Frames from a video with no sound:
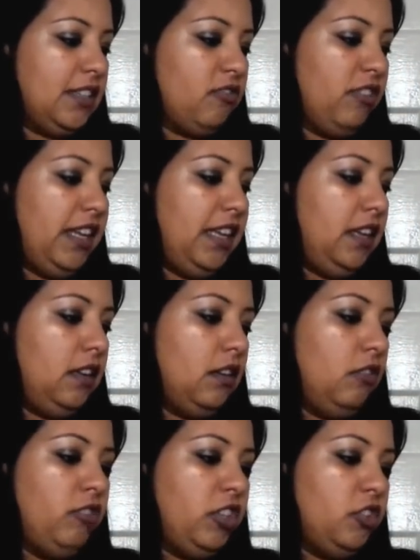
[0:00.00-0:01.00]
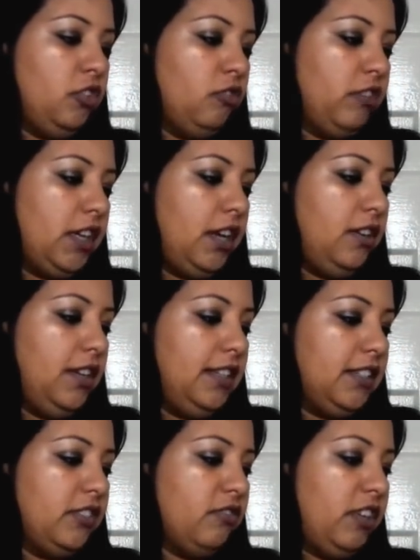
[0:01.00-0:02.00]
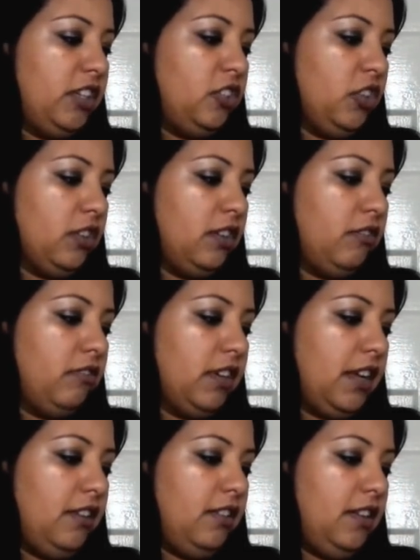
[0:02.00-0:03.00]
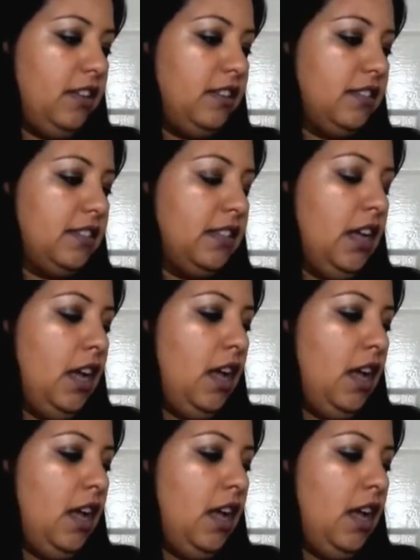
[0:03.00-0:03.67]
3 original granolas, 3 chocolate granolas,